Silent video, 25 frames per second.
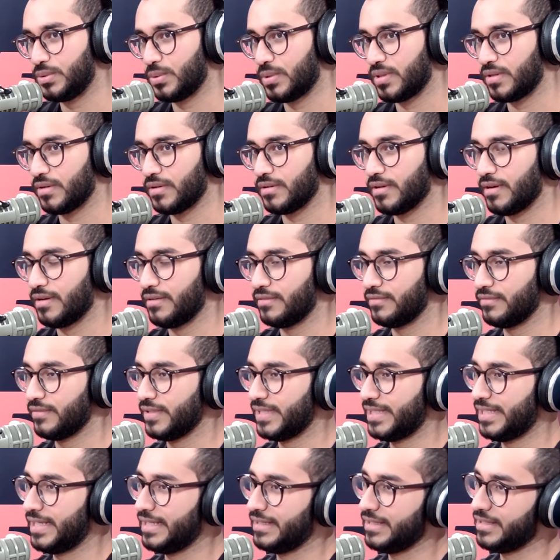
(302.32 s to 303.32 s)
whether I've
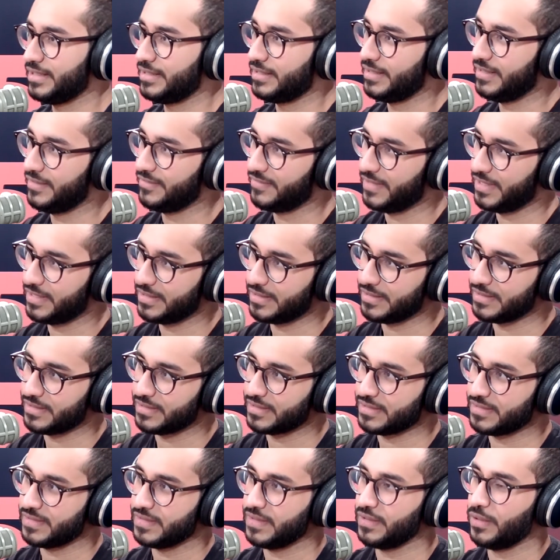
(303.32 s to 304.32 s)
attended
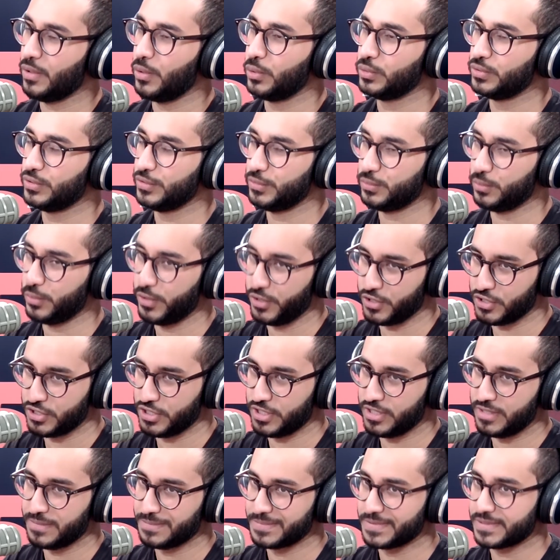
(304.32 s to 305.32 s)
events, hosted
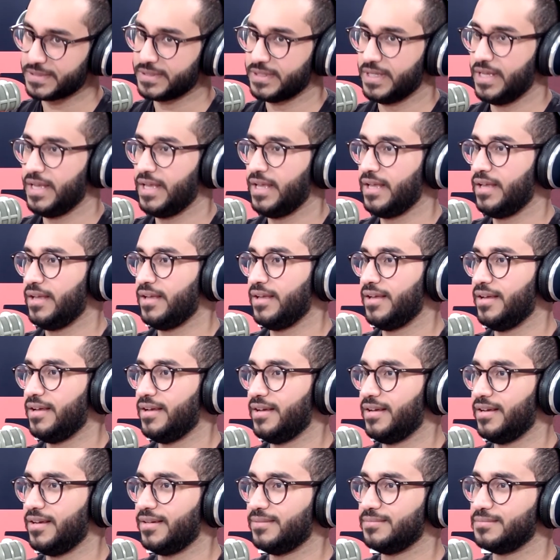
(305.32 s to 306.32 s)
workshops,
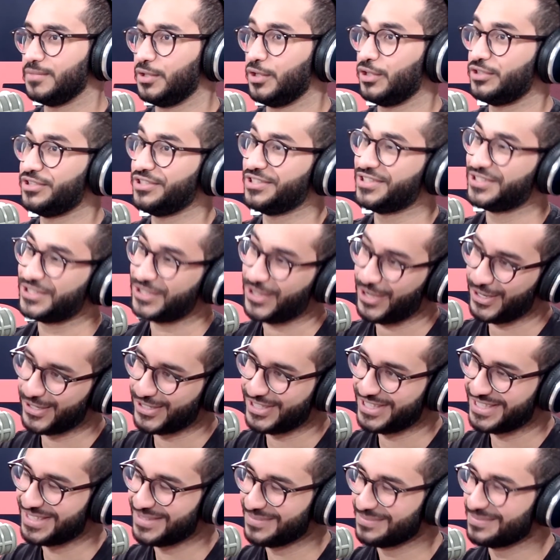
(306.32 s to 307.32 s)
gotten a
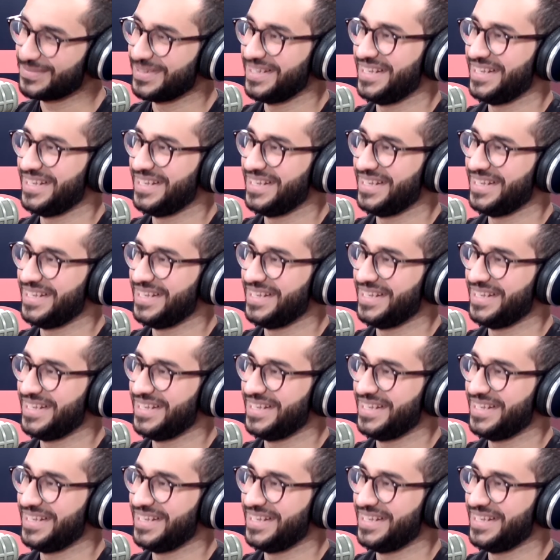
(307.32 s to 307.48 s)
scholarship.